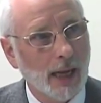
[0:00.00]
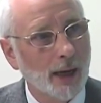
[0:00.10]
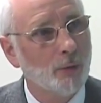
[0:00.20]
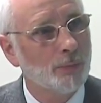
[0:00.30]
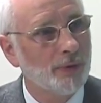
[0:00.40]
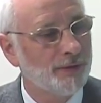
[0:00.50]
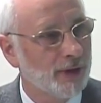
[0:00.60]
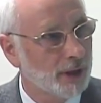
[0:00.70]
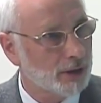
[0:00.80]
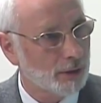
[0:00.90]
I would
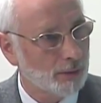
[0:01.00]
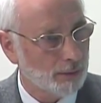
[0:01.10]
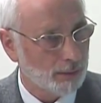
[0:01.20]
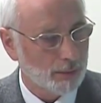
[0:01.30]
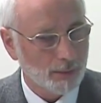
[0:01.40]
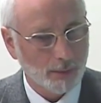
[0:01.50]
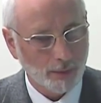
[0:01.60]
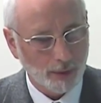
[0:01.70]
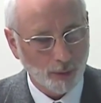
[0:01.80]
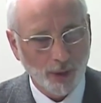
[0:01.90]
prefer
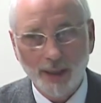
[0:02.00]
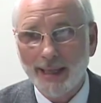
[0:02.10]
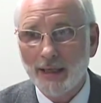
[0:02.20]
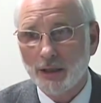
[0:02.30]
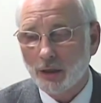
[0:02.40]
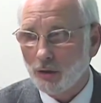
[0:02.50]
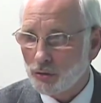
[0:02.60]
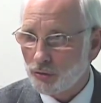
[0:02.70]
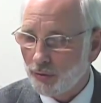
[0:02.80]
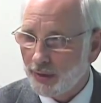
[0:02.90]
the word
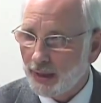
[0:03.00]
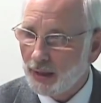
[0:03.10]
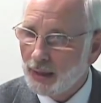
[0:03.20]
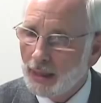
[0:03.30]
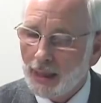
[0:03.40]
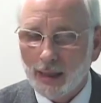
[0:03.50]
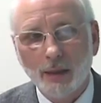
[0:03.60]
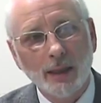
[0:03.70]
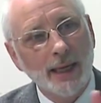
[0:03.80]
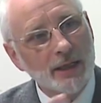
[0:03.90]
intercultural there,
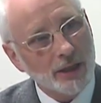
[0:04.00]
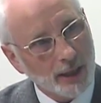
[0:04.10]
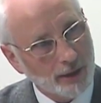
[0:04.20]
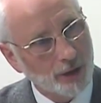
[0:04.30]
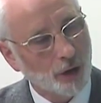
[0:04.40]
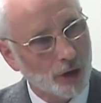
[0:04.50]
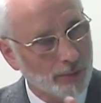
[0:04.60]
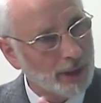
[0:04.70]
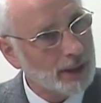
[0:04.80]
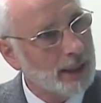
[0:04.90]
and later in the
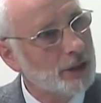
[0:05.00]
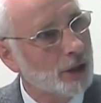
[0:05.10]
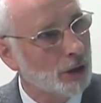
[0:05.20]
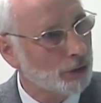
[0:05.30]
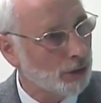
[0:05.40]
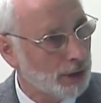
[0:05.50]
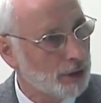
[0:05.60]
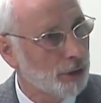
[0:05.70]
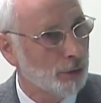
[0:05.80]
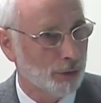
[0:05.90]
document, intercultural
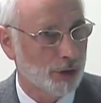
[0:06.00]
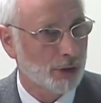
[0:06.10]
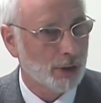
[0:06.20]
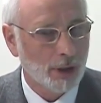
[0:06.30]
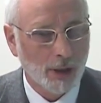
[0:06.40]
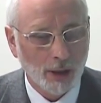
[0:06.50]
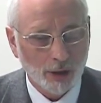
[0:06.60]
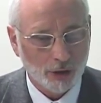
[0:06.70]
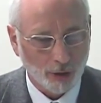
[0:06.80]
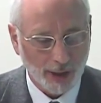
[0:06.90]
is used.
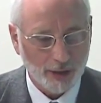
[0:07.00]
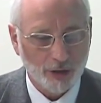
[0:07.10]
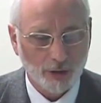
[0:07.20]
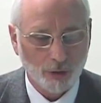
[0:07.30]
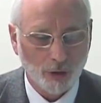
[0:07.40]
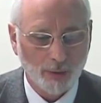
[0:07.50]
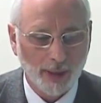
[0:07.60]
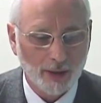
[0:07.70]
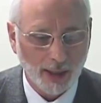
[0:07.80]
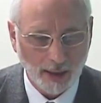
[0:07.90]
So let's talk
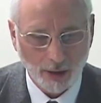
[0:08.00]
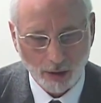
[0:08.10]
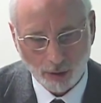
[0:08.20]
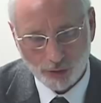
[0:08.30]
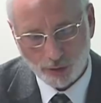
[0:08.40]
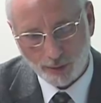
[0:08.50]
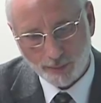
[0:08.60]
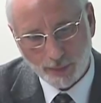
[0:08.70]
about intercultural.